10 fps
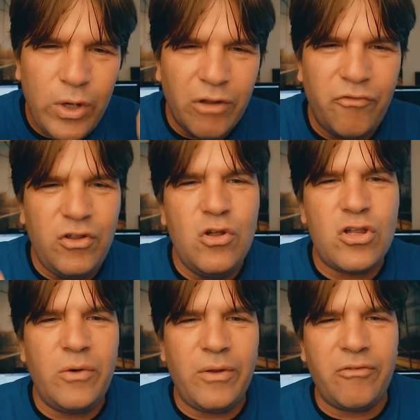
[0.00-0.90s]
Real
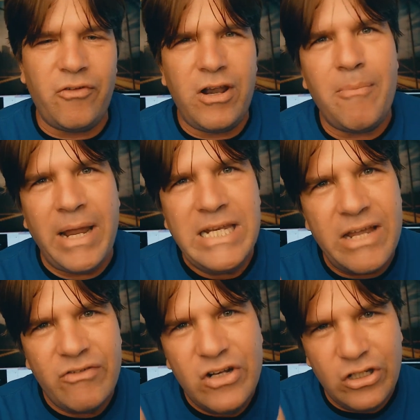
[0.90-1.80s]
Fusion with a friend of mine,
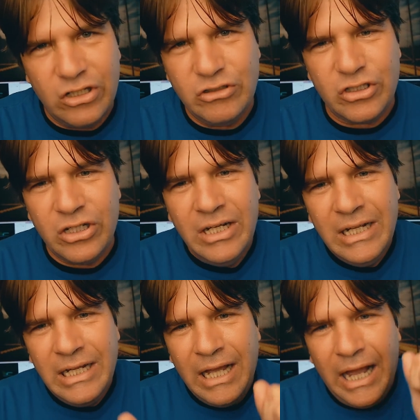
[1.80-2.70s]
Devin Delosier.
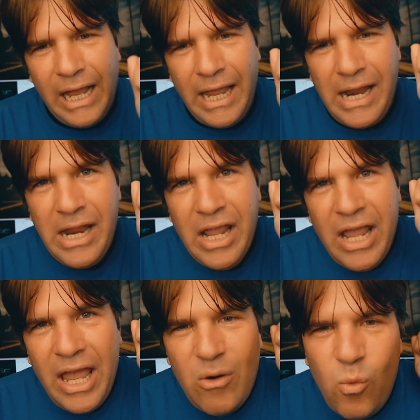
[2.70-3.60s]
And
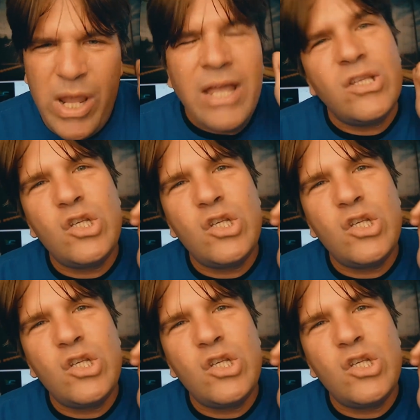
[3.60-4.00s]
we had